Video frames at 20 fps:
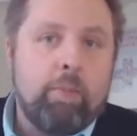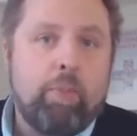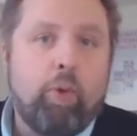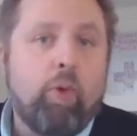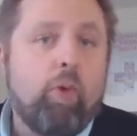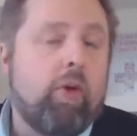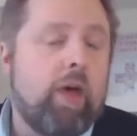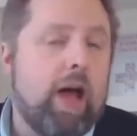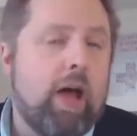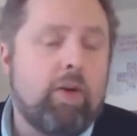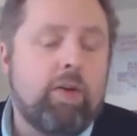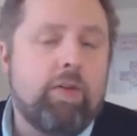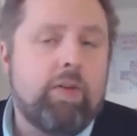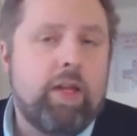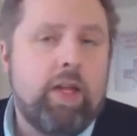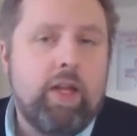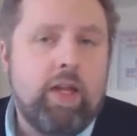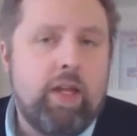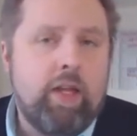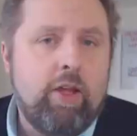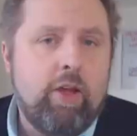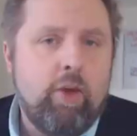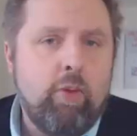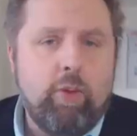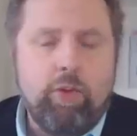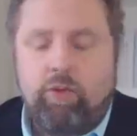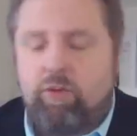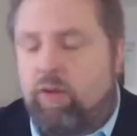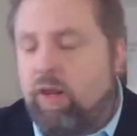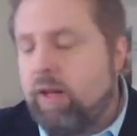pull out of the EU.
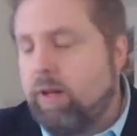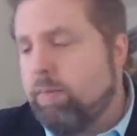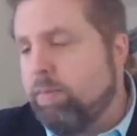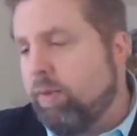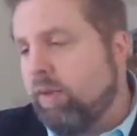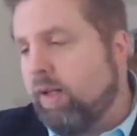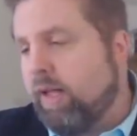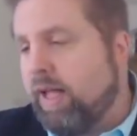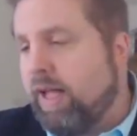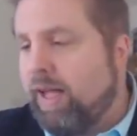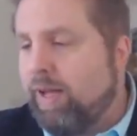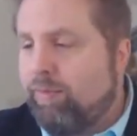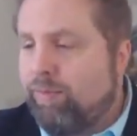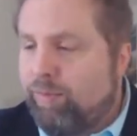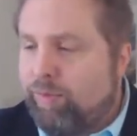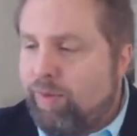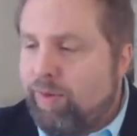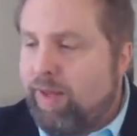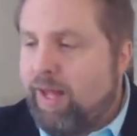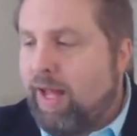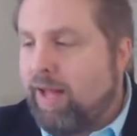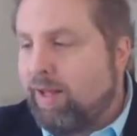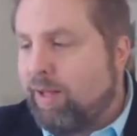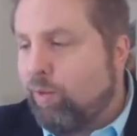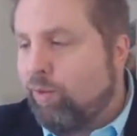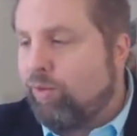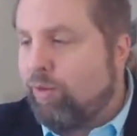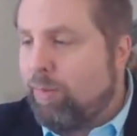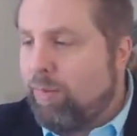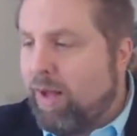He said he believed that
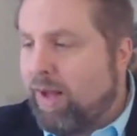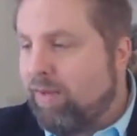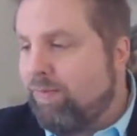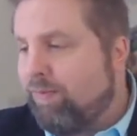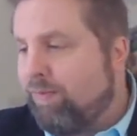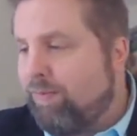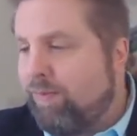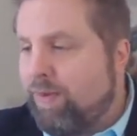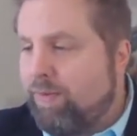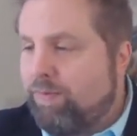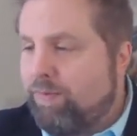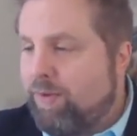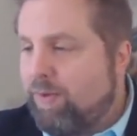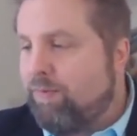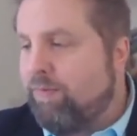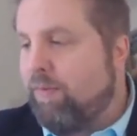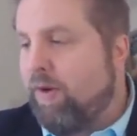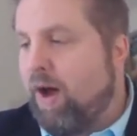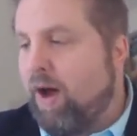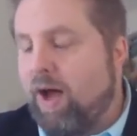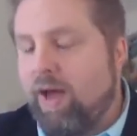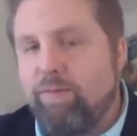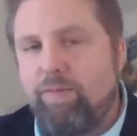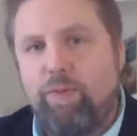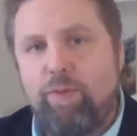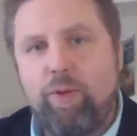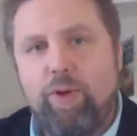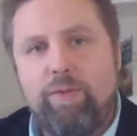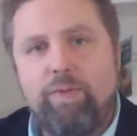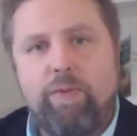there was about a
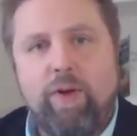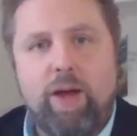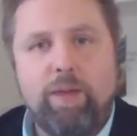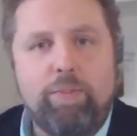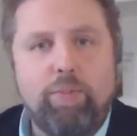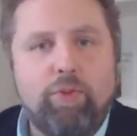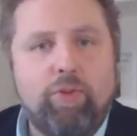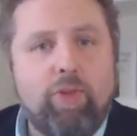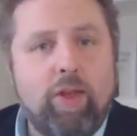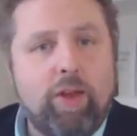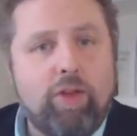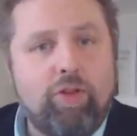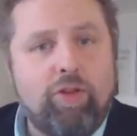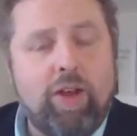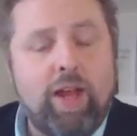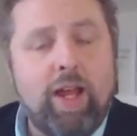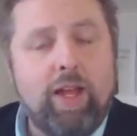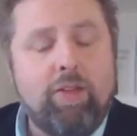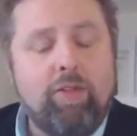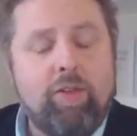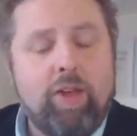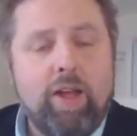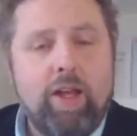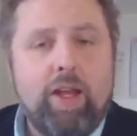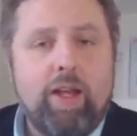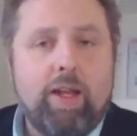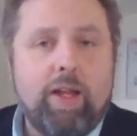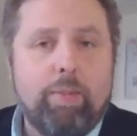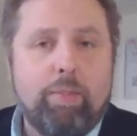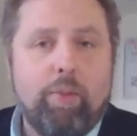45% chance
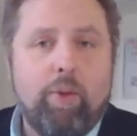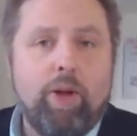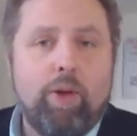that